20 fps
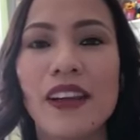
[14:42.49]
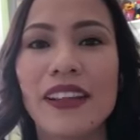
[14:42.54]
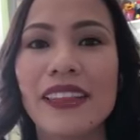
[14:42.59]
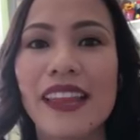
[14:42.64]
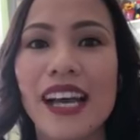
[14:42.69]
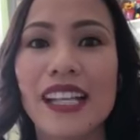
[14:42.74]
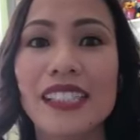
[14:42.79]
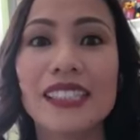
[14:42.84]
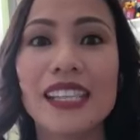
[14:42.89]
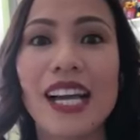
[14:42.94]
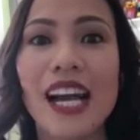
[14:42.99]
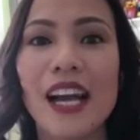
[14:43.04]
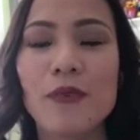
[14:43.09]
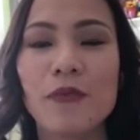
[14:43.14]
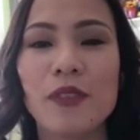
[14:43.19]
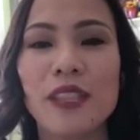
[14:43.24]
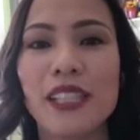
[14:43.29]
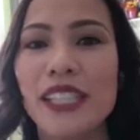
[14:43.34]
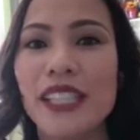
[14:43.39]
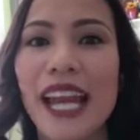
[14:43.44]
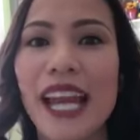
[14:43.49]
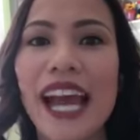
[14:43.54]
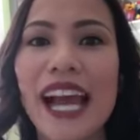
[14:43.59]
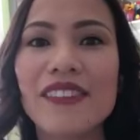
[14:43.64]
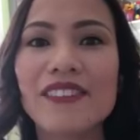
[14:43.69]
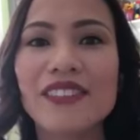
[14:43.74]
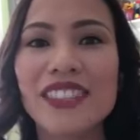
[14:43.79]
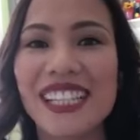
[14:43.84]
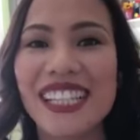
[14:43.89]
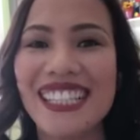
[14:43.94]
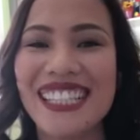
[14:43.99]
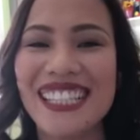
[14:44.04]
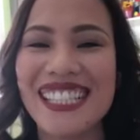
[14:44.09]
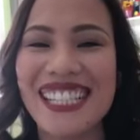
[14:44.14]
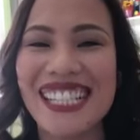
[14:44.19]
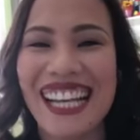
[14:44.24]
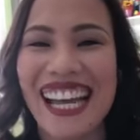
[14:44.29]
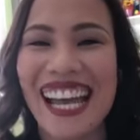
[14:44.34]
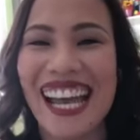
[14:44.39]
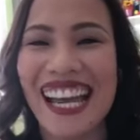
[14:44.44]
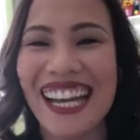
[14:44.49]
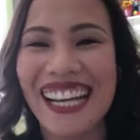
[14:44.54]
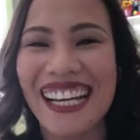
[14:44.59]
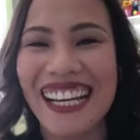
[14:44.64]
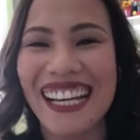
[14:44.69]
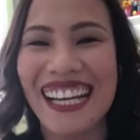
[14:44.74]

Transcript: at that time we didn't have the internet.